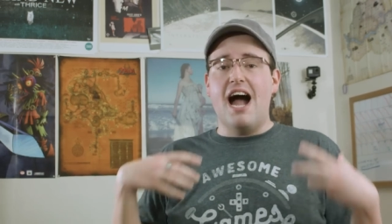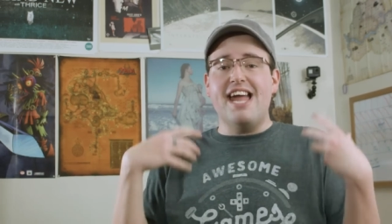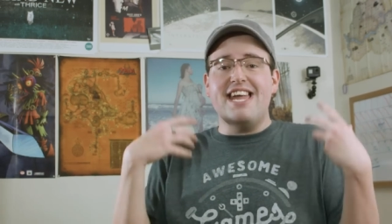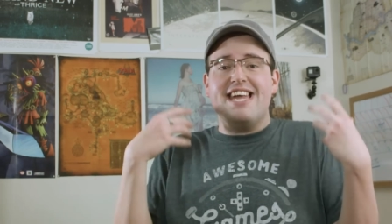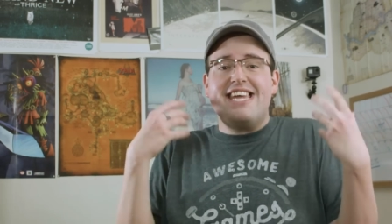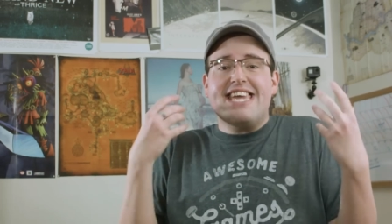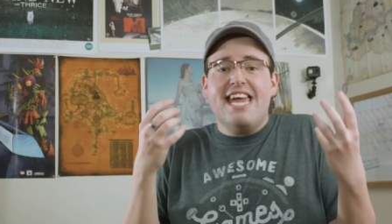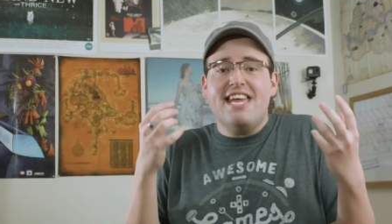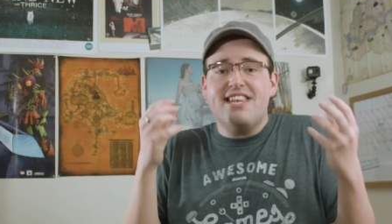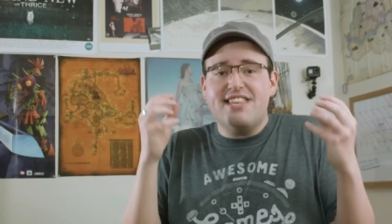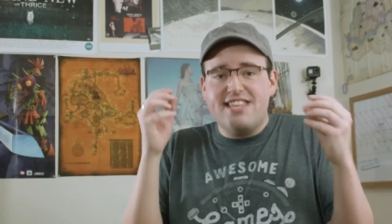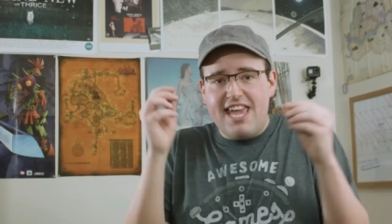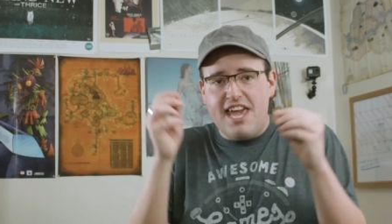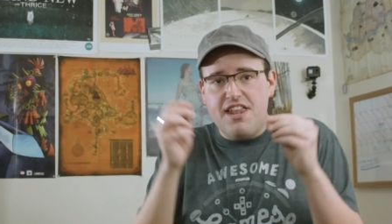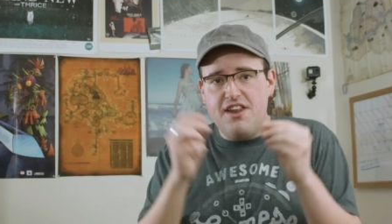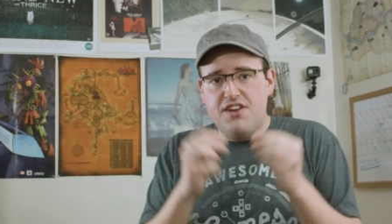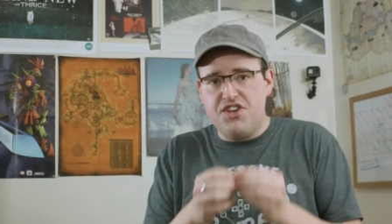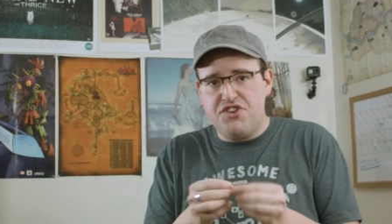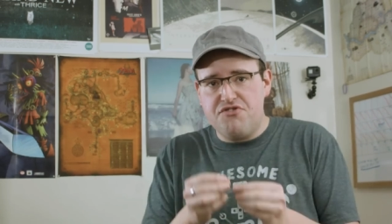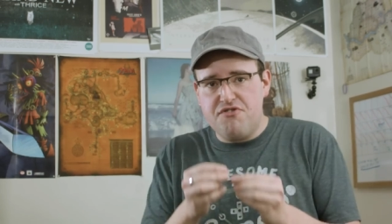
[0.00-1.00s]
I again
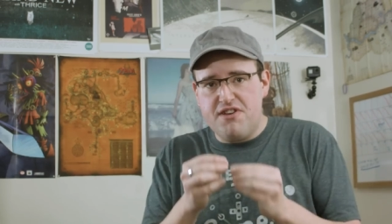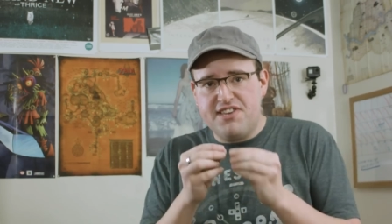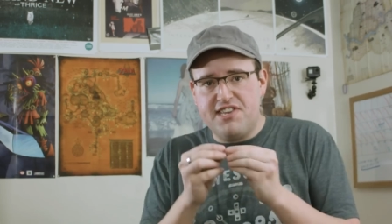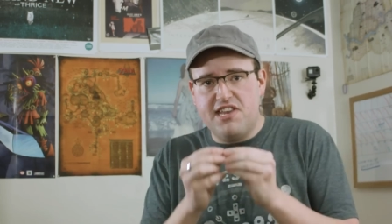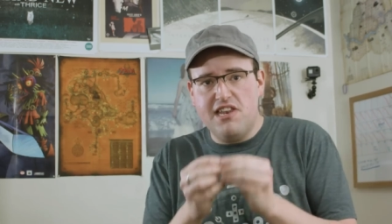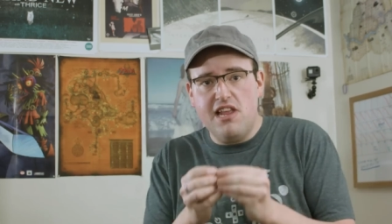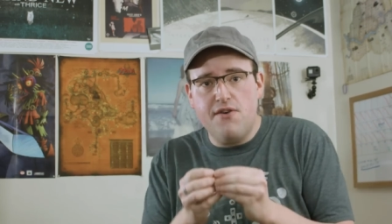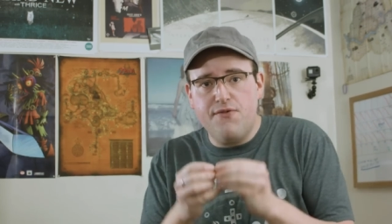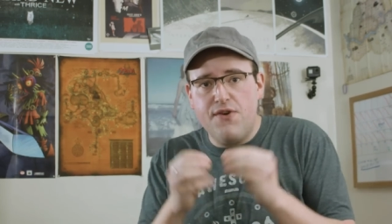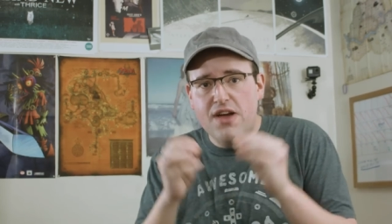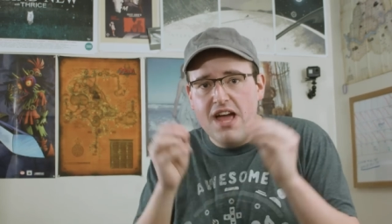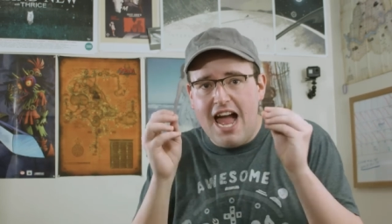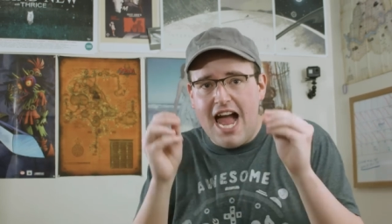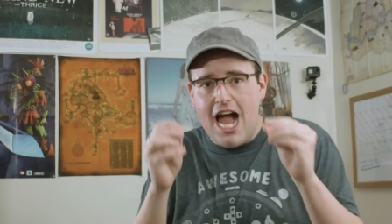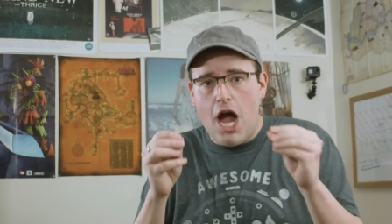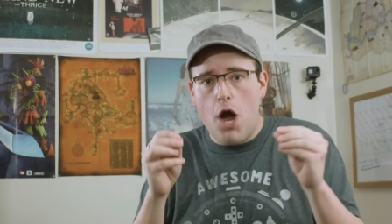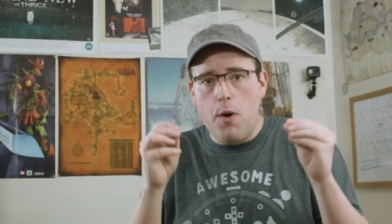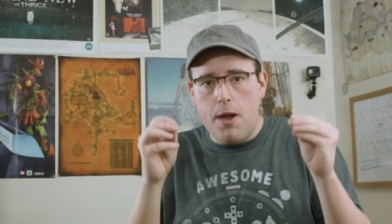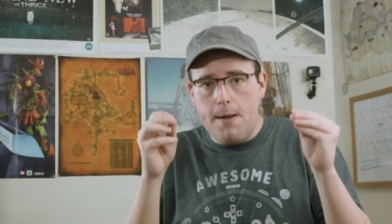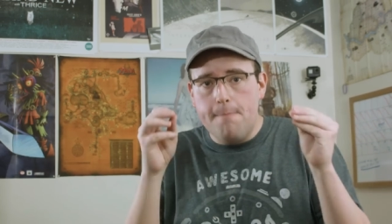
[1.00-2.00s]
cannot stress enough
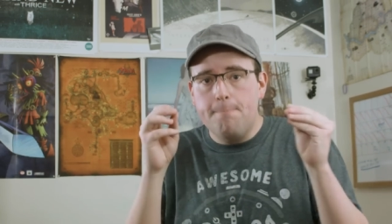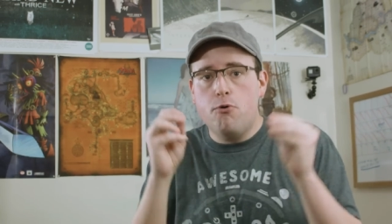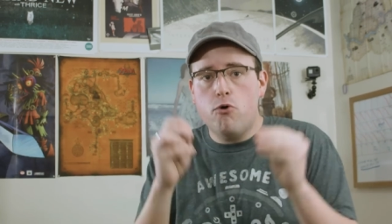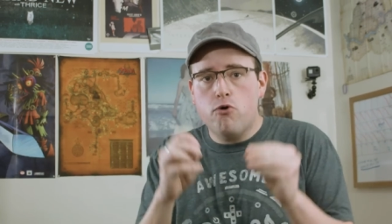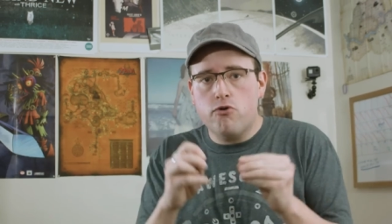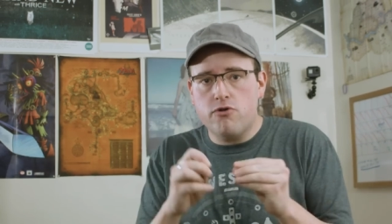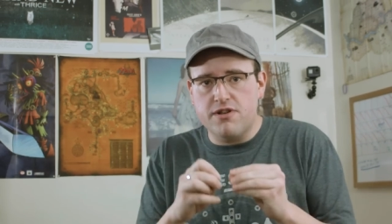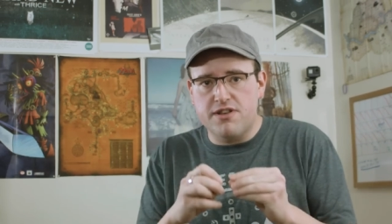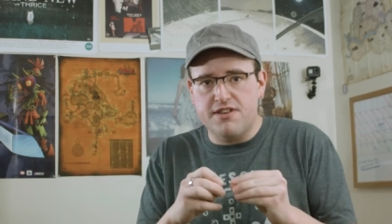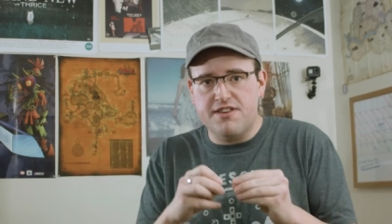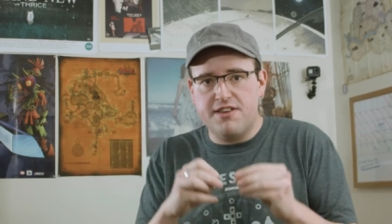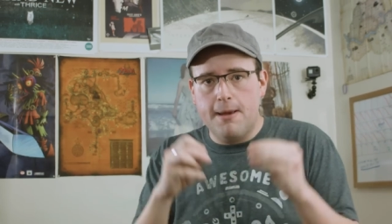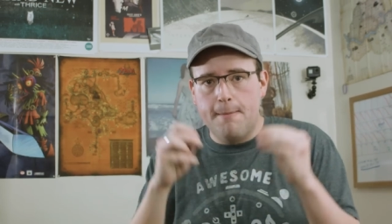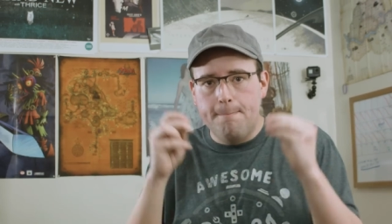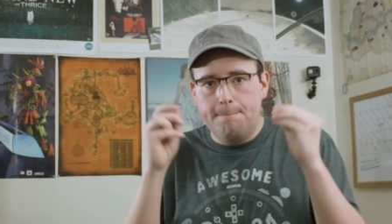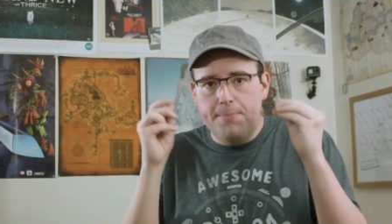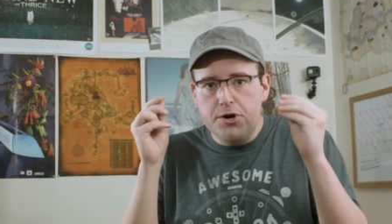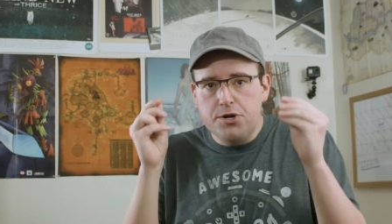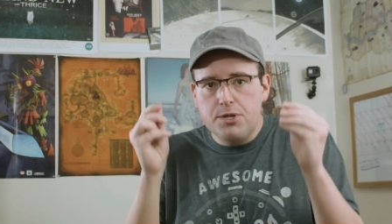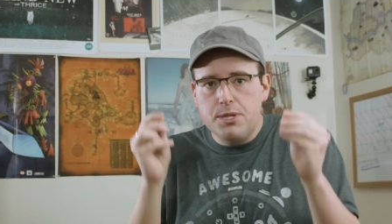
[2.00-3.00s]
how important
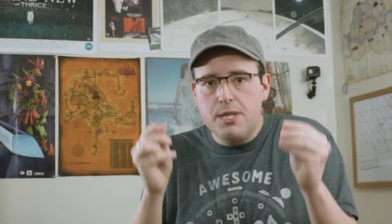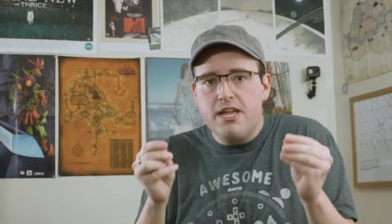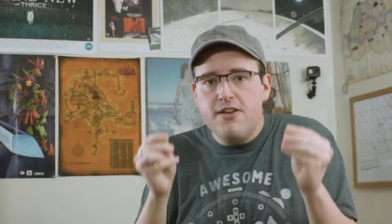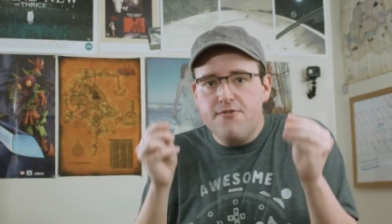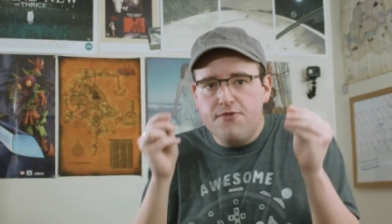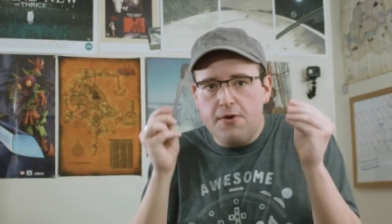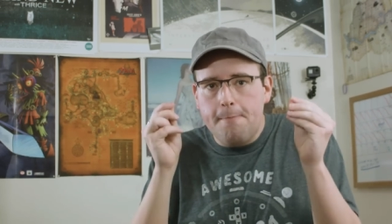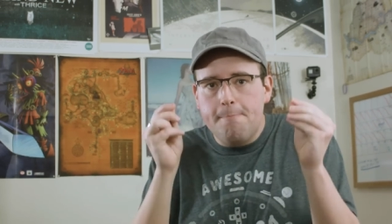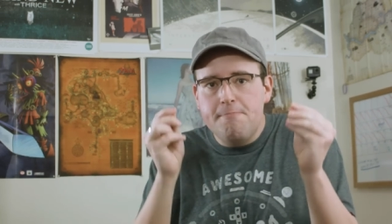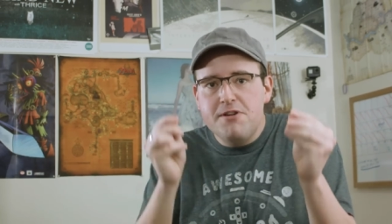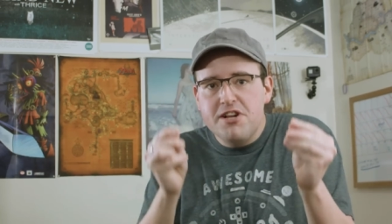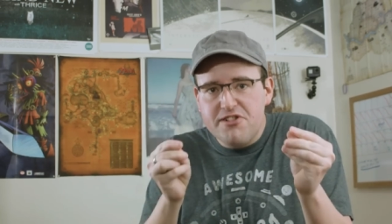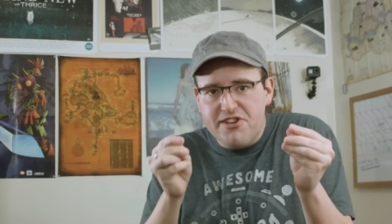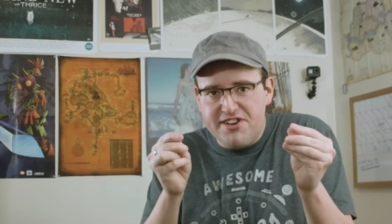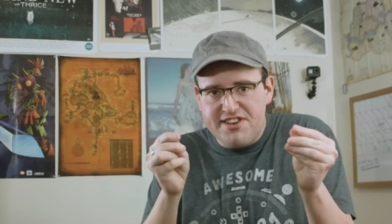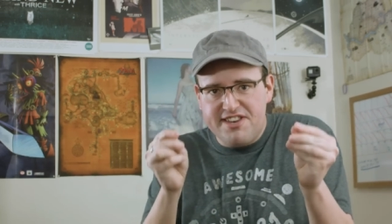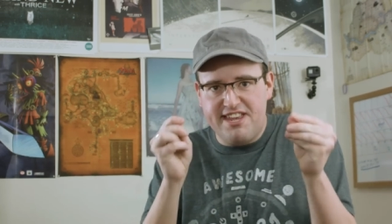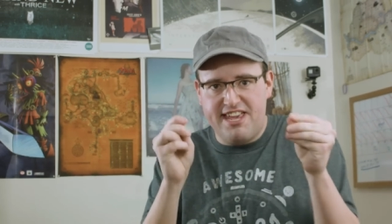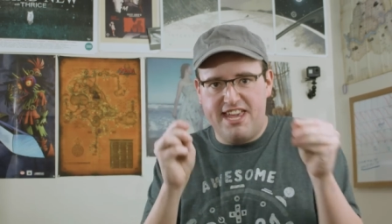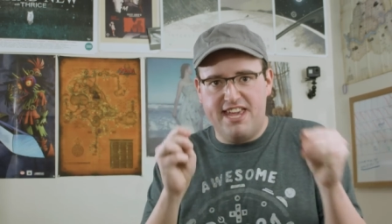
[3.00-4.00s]

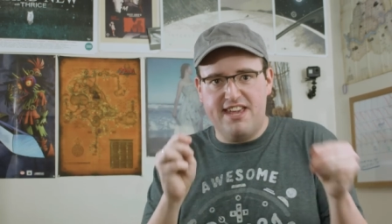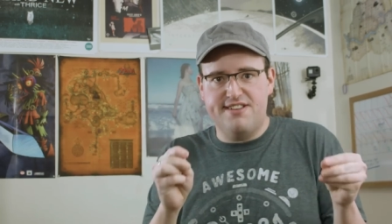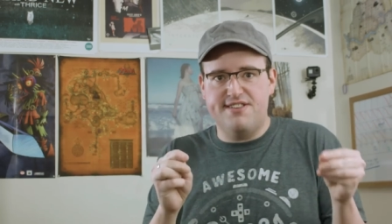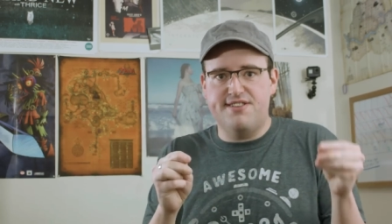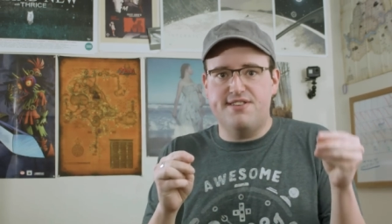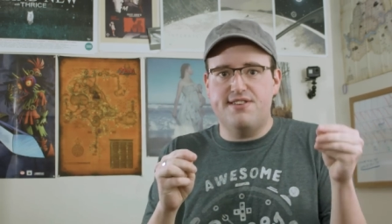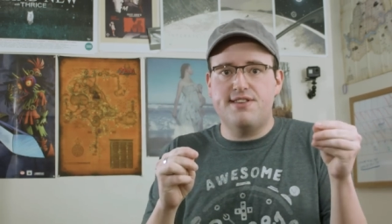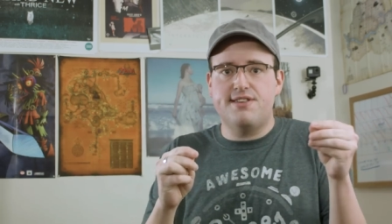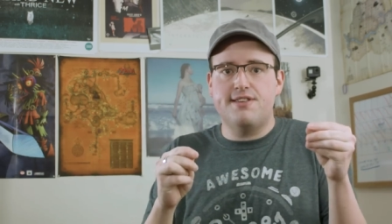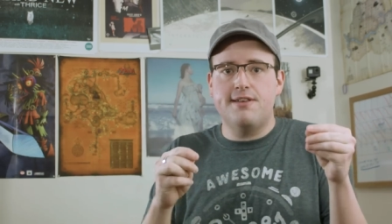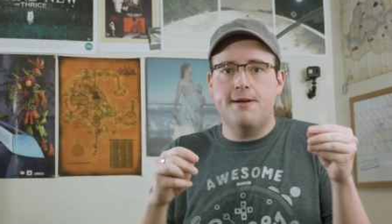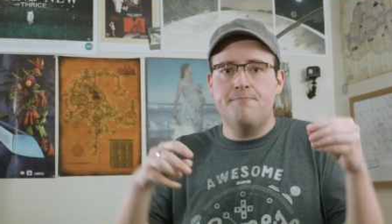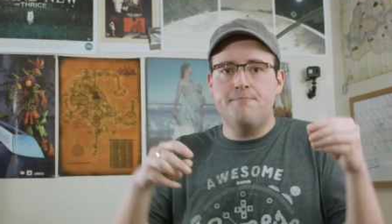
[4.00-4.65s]
believability is.